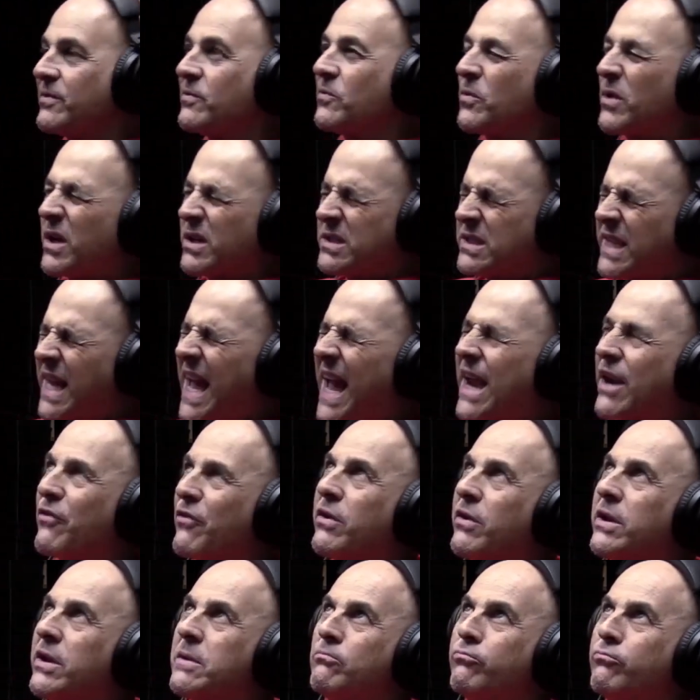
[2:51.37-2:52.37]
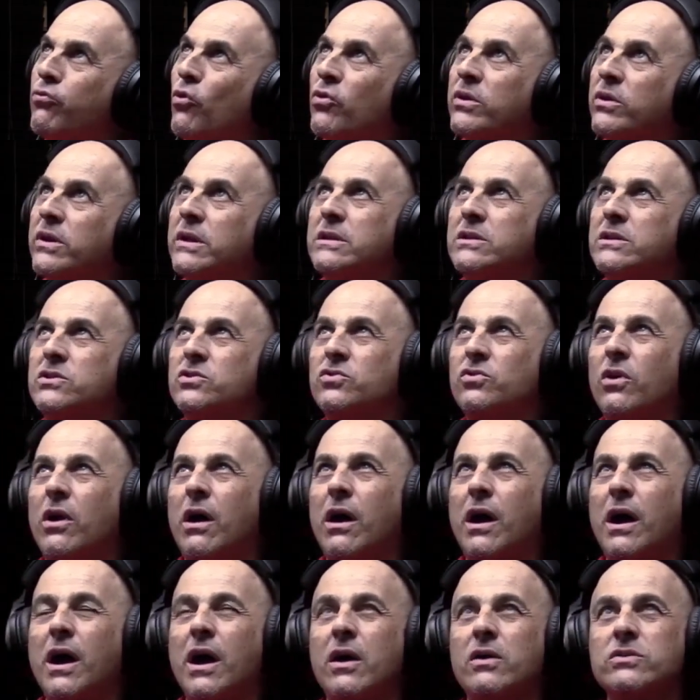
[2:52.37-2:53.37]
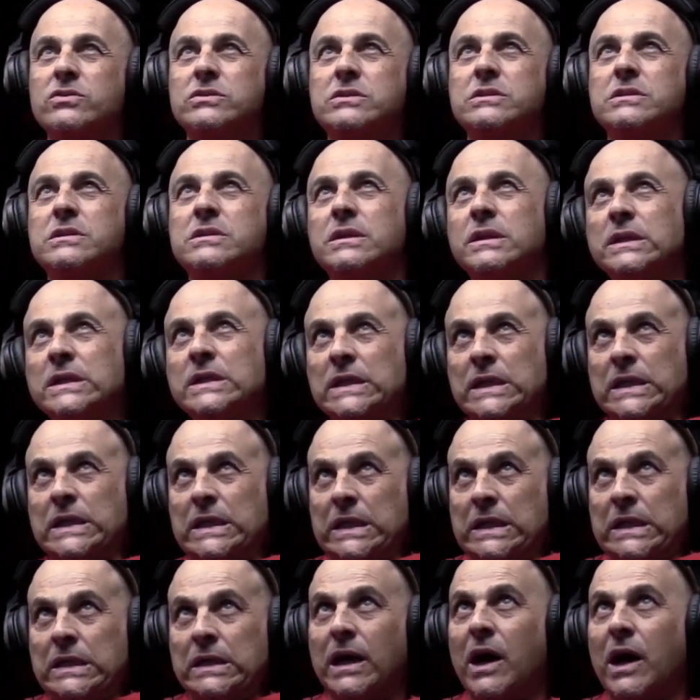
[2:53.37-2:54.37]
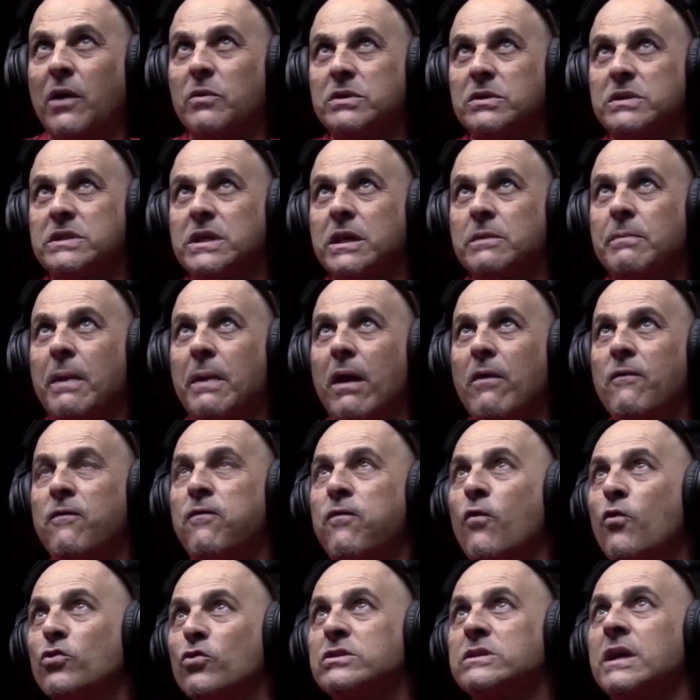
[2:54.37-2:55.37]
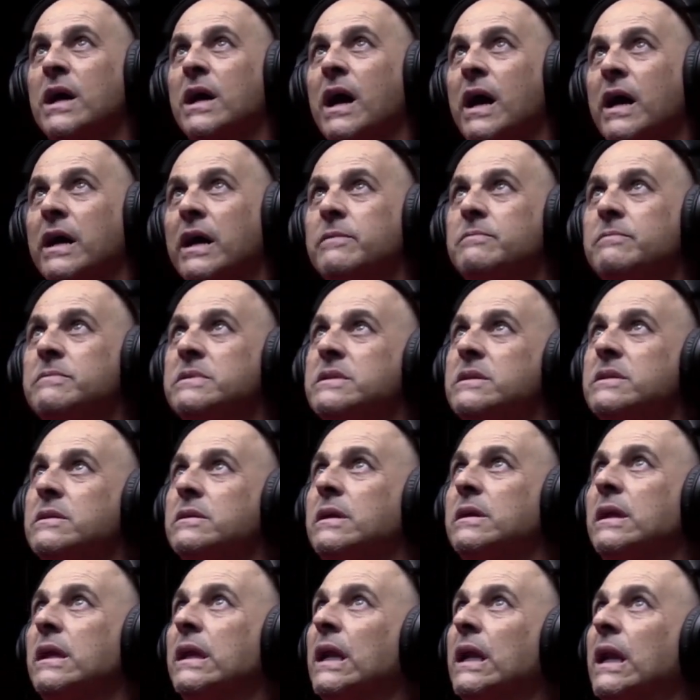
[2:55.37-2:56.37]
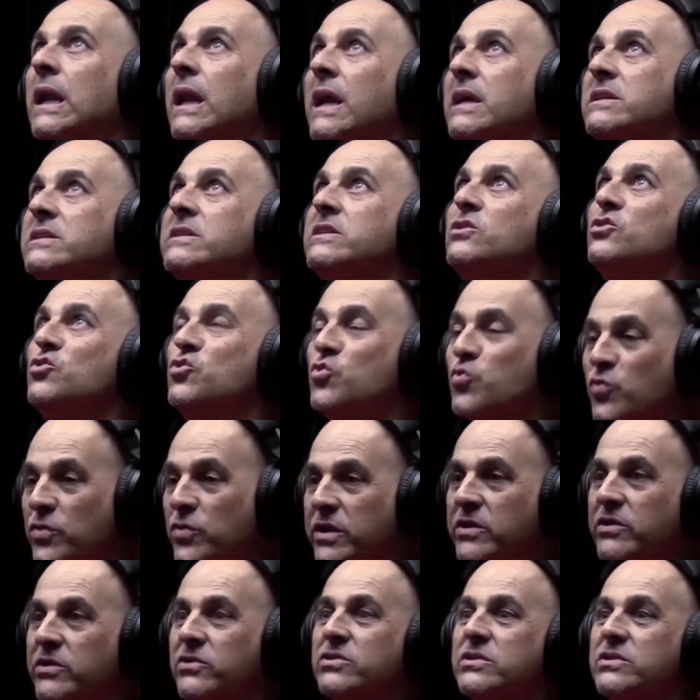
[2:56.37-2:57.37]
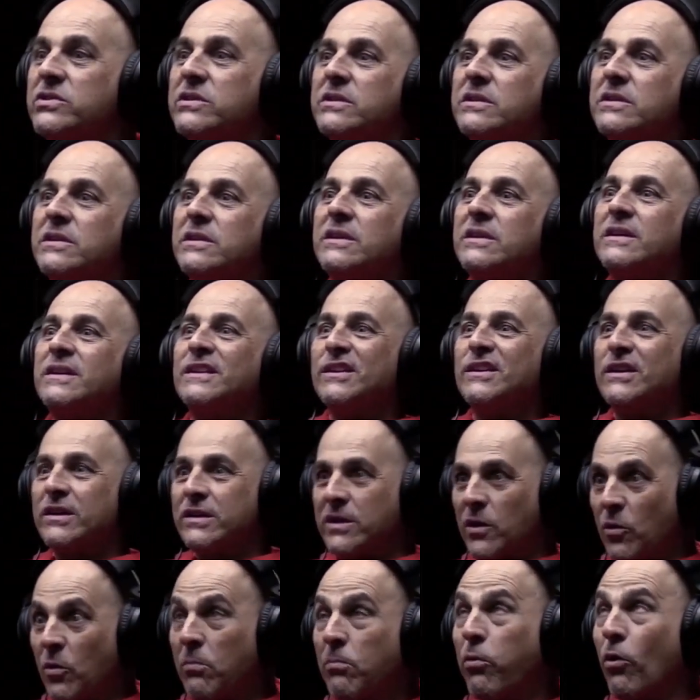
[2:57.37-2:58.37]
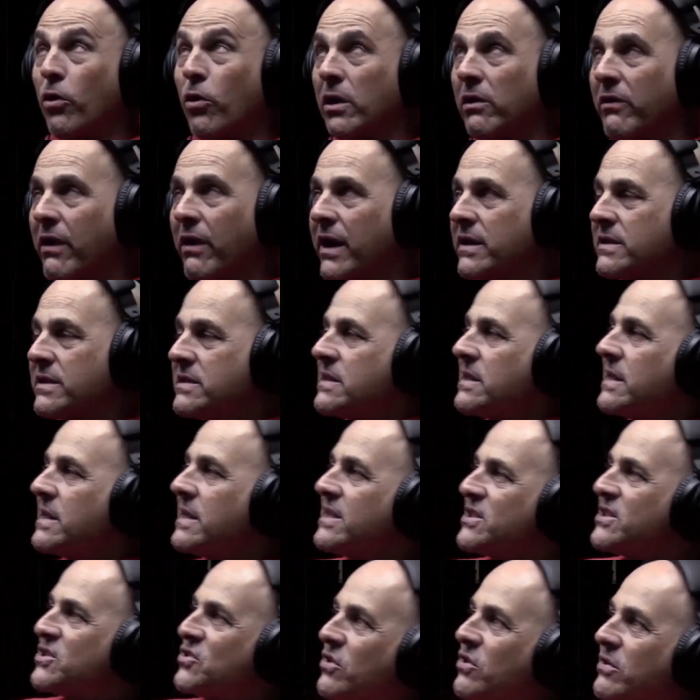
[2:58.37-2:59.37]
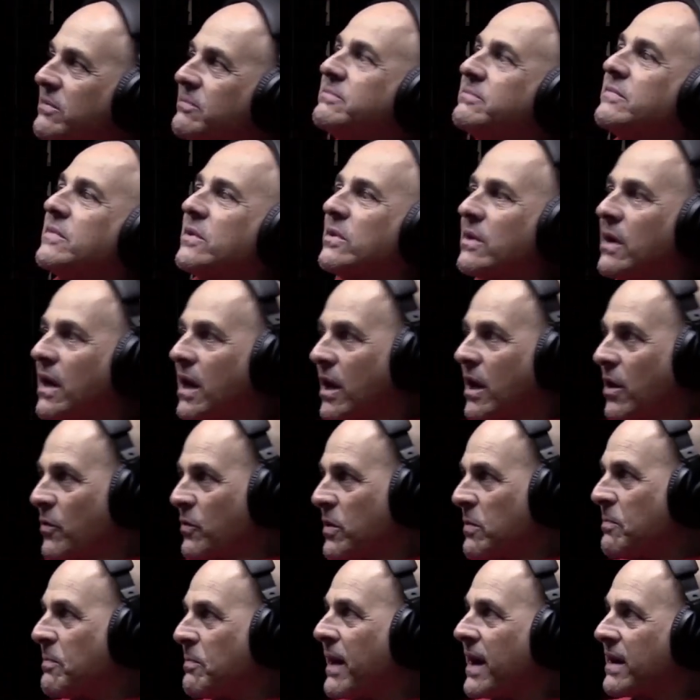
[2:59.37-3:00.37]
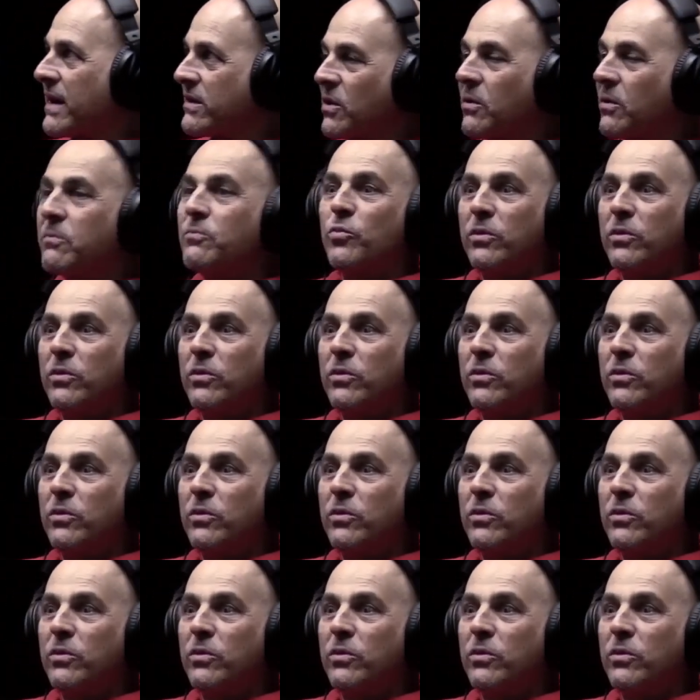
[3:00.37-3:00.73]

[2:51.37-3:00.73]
Because they had already broken into our house, I would say about 4 times in less than 2 years. They were burglarized. So we packed up.